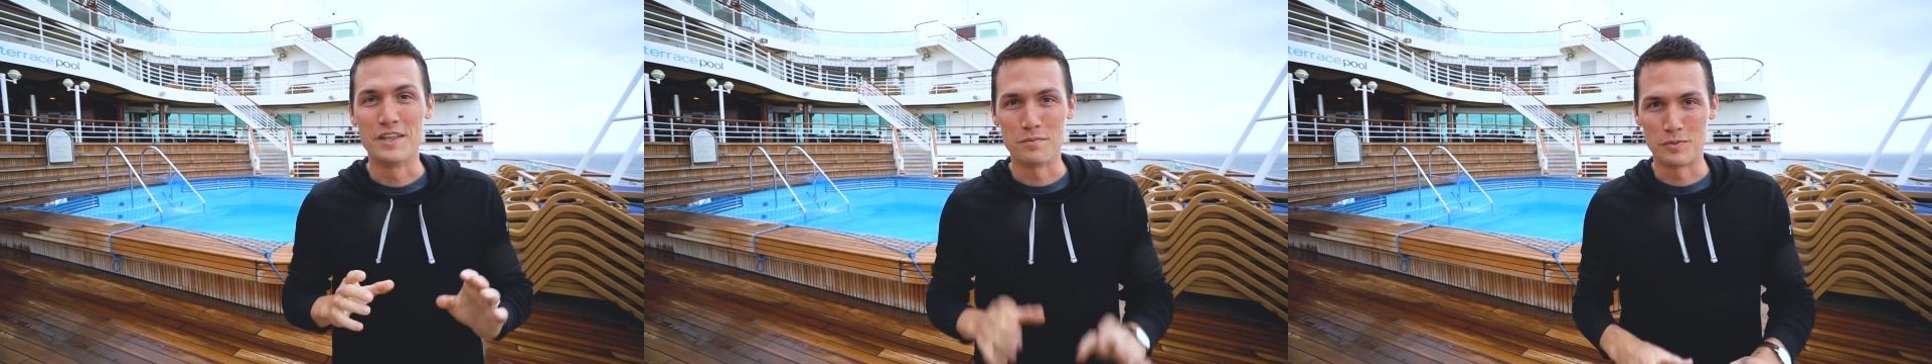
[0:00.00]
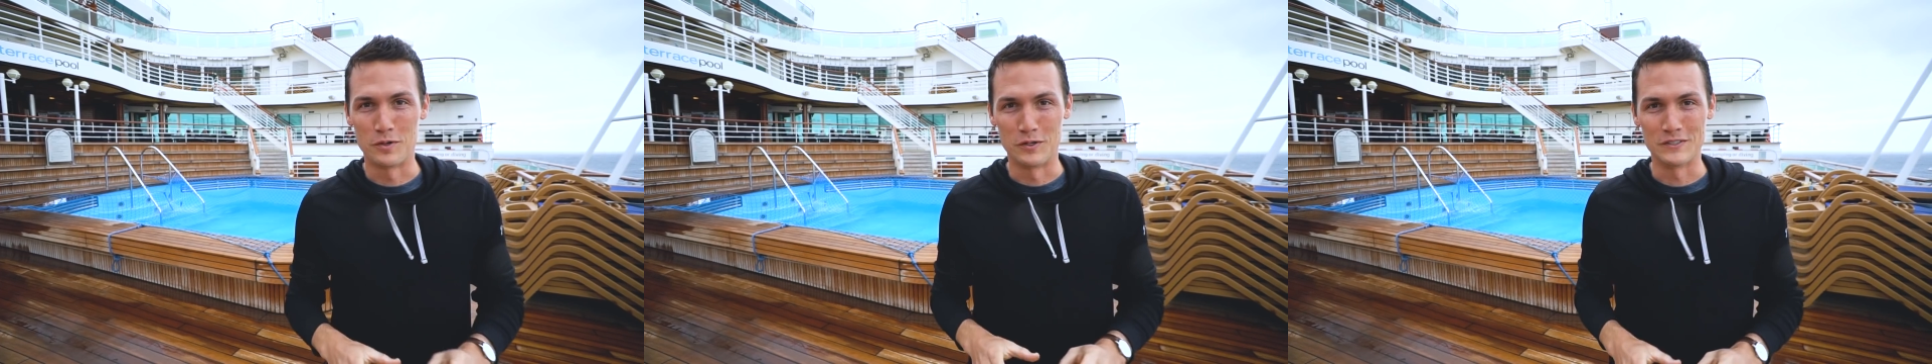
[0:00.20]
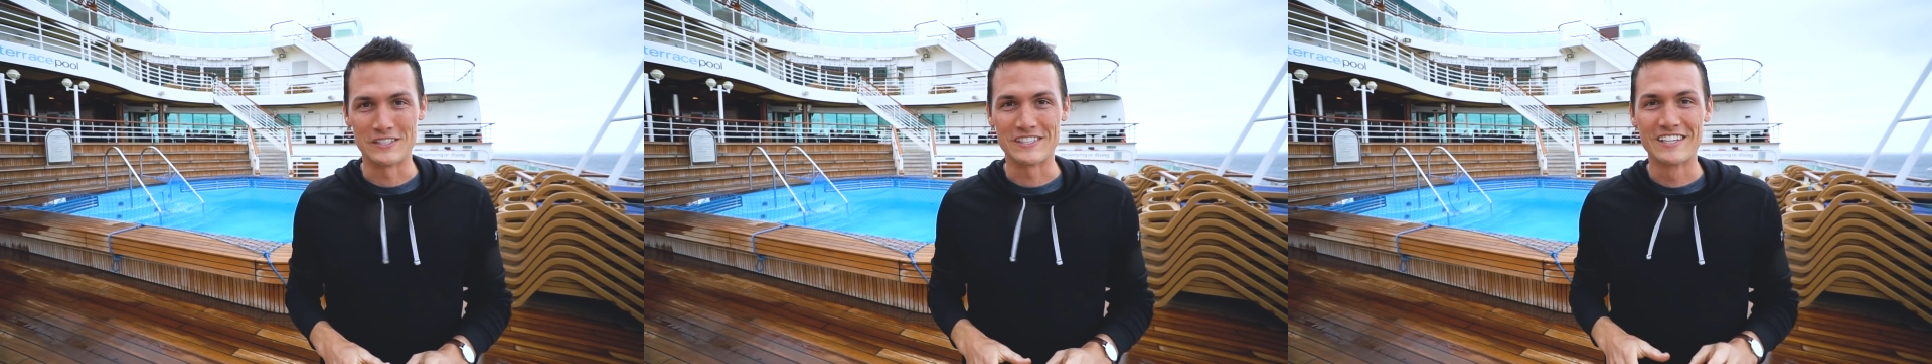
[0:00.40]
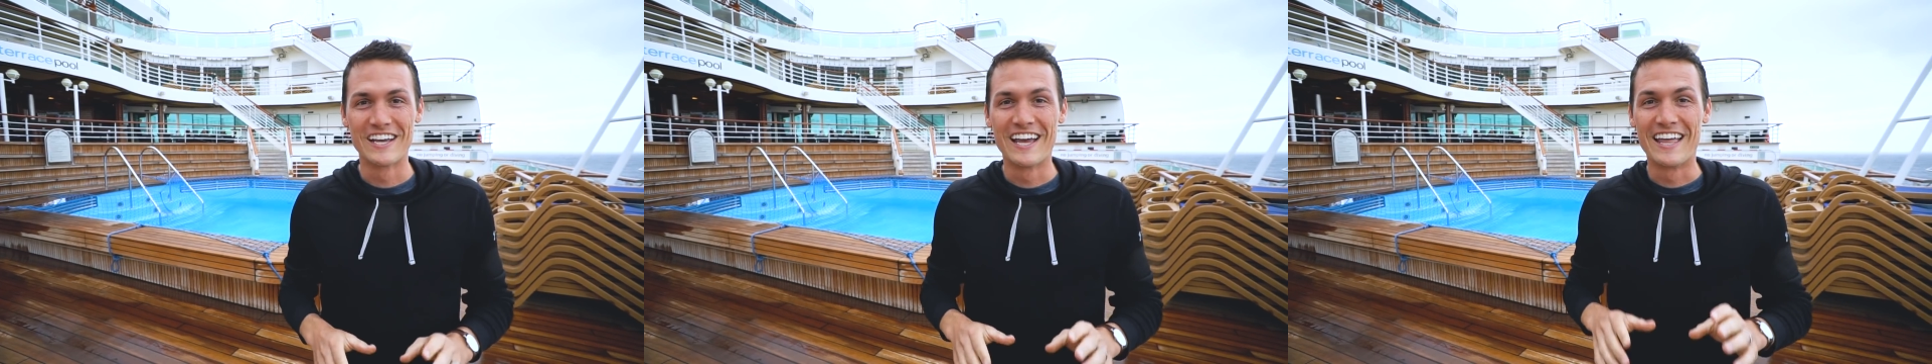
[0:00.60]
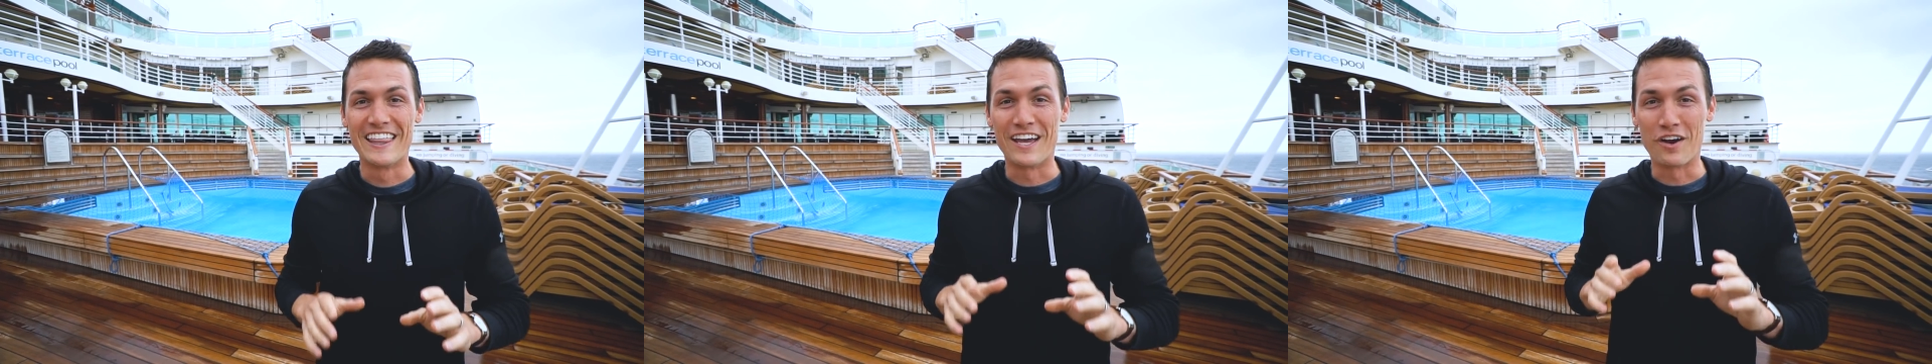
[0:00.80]
the pools.
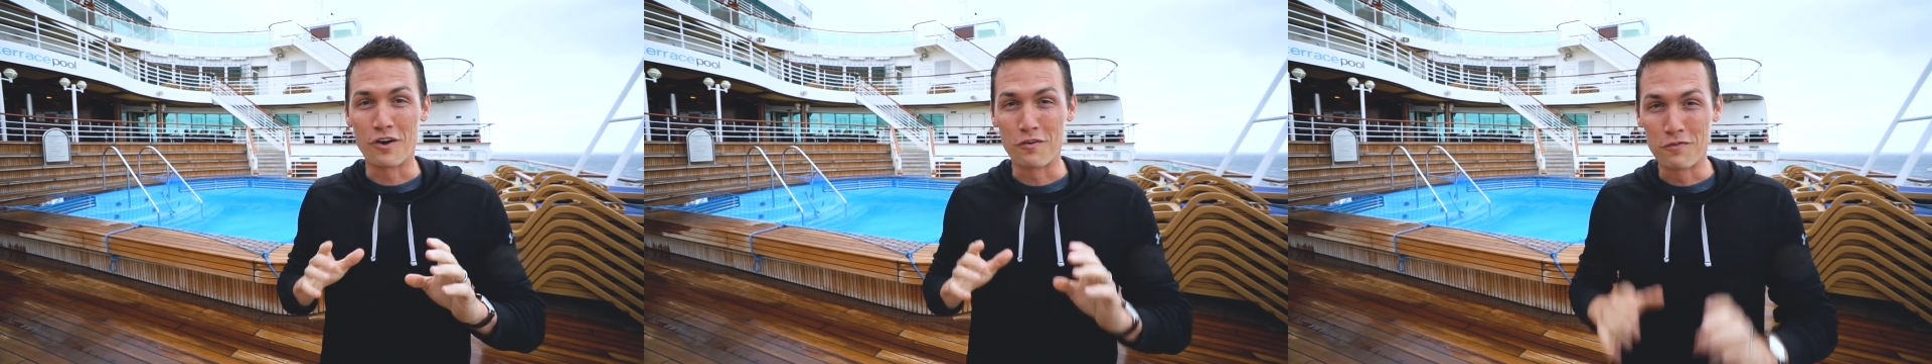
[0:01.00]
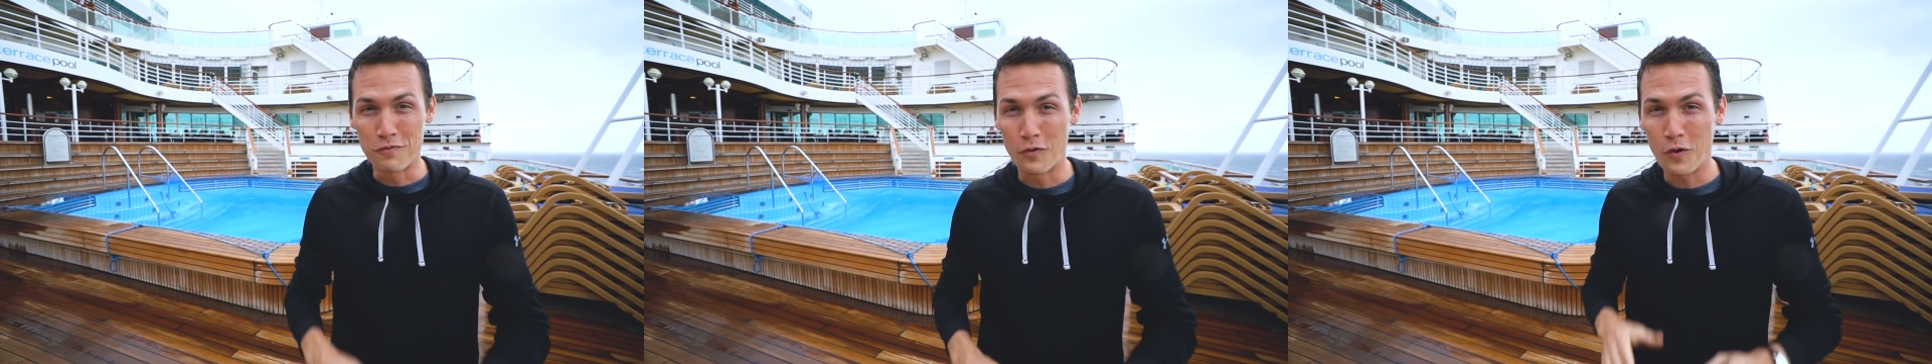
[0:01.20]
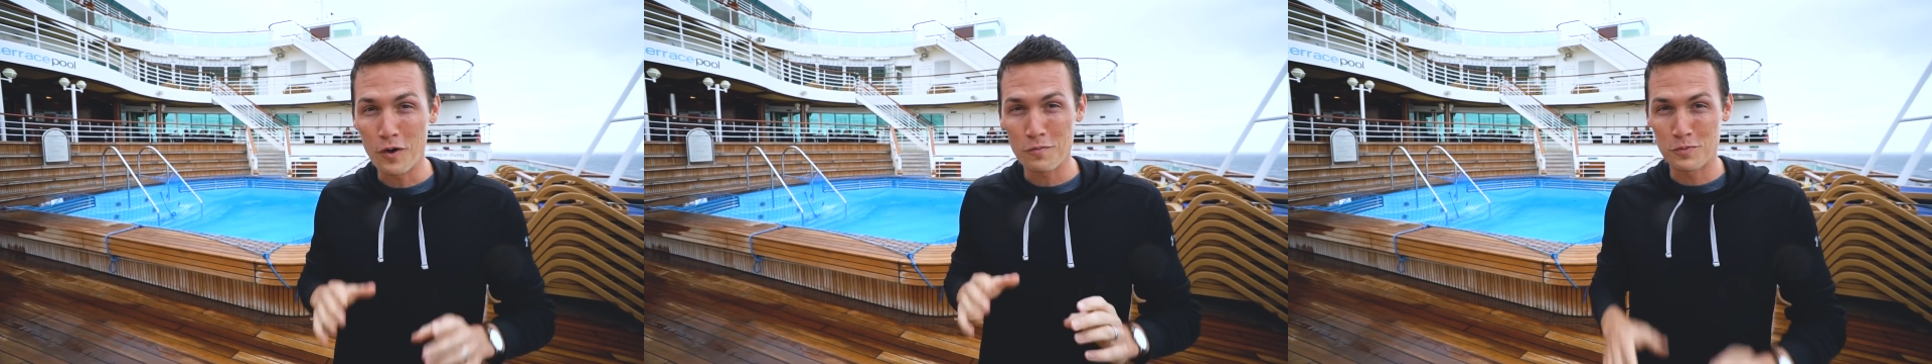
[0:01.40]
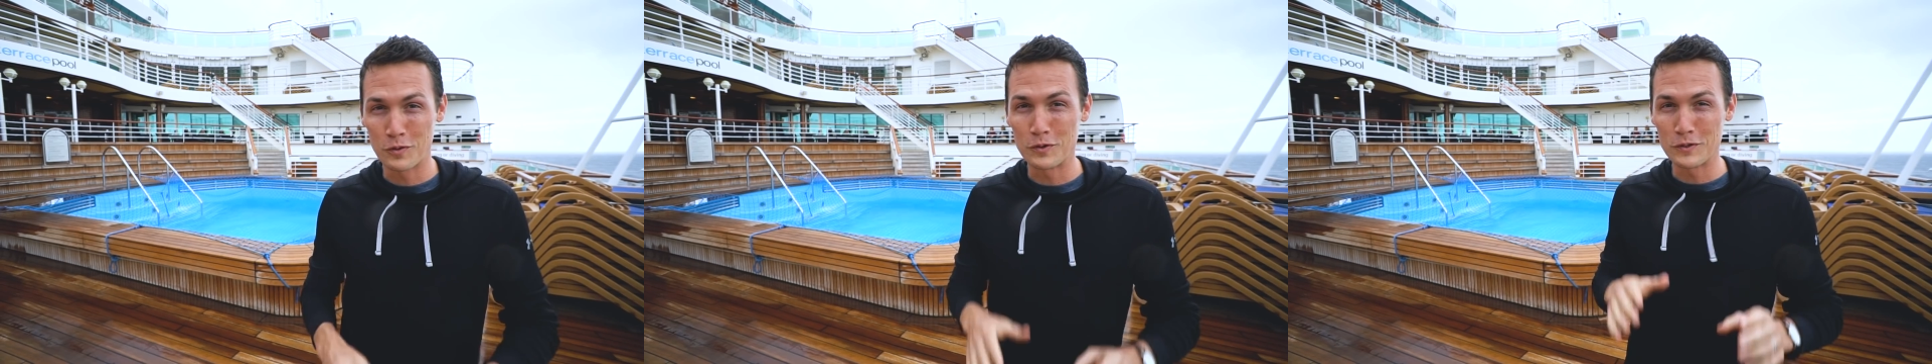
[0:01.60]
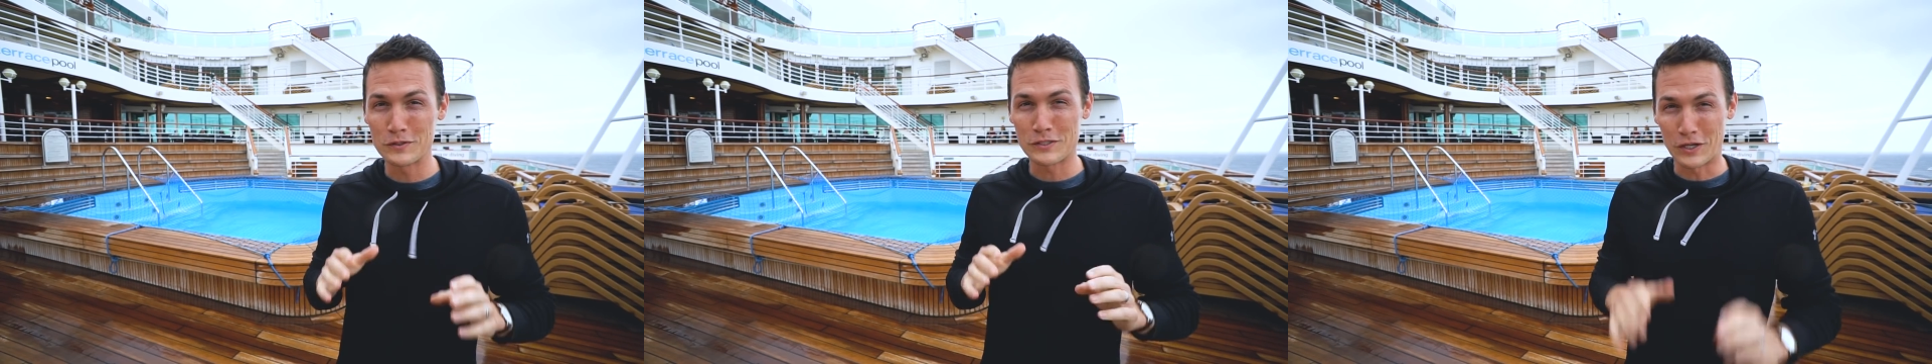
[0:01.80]
There are four
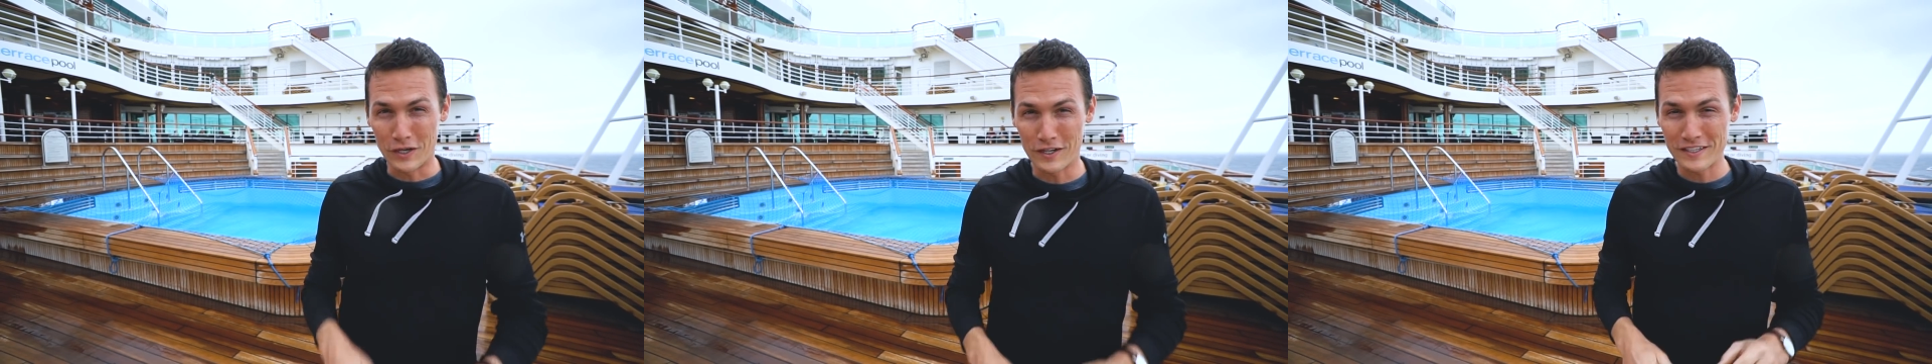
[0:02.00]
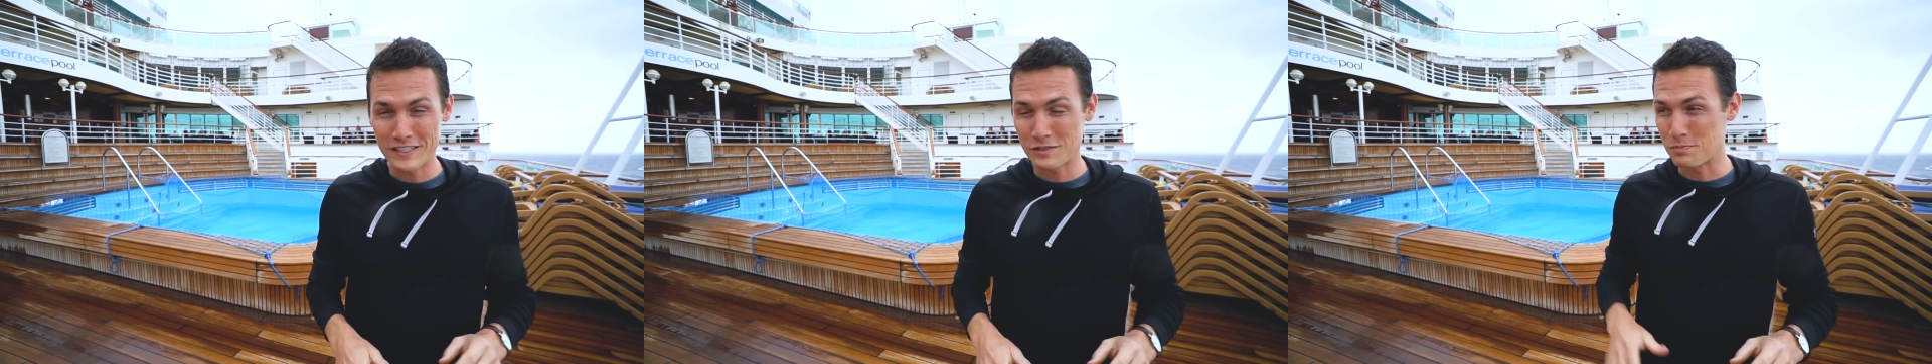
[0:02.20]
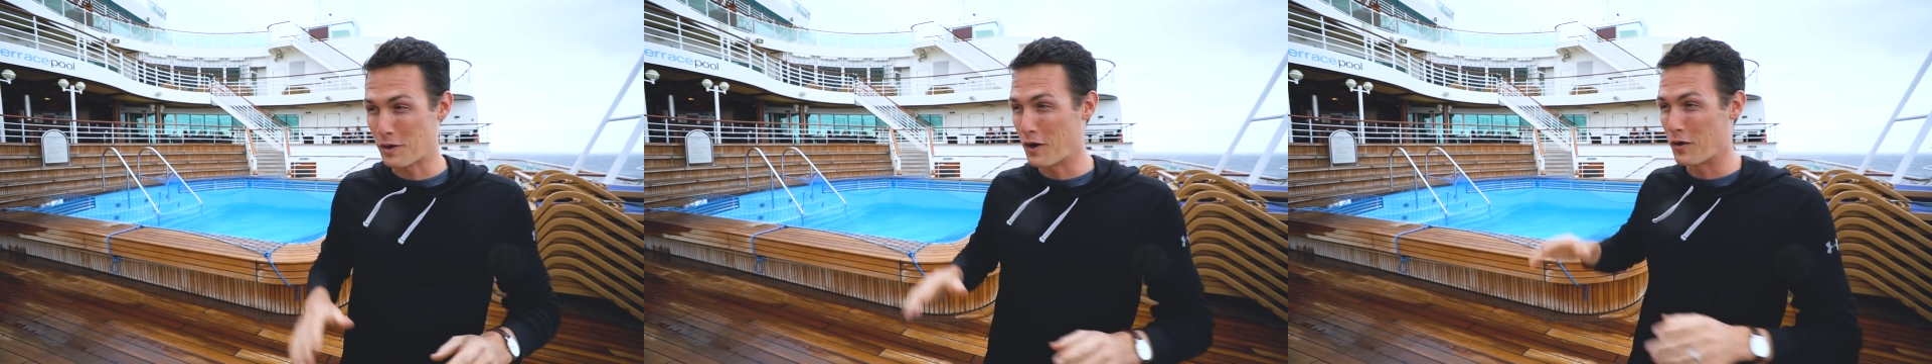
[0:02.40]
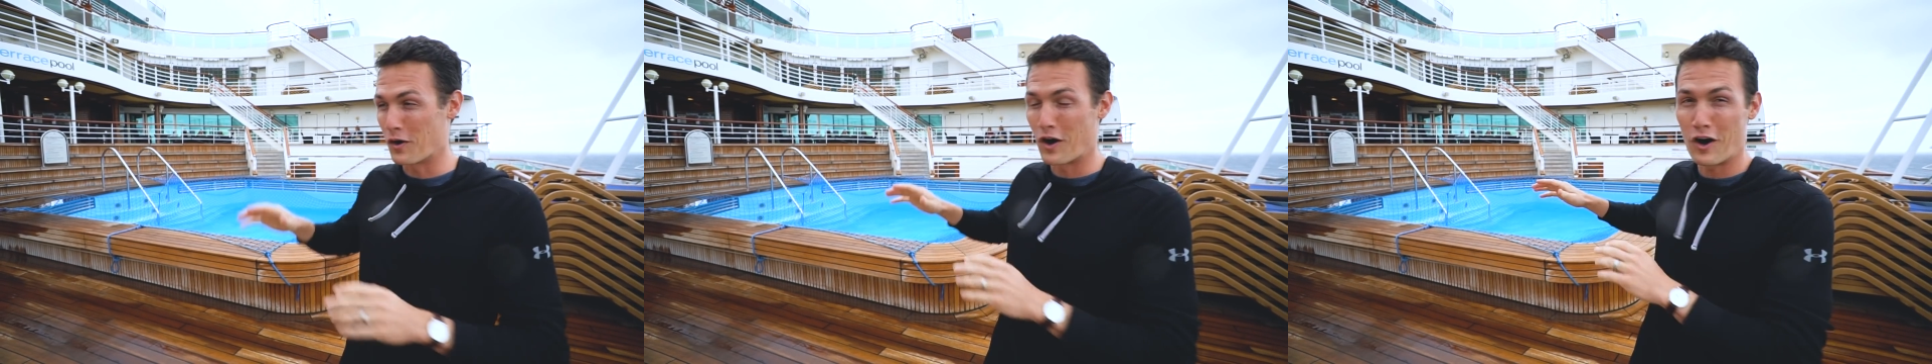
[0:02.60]
pools on this boat.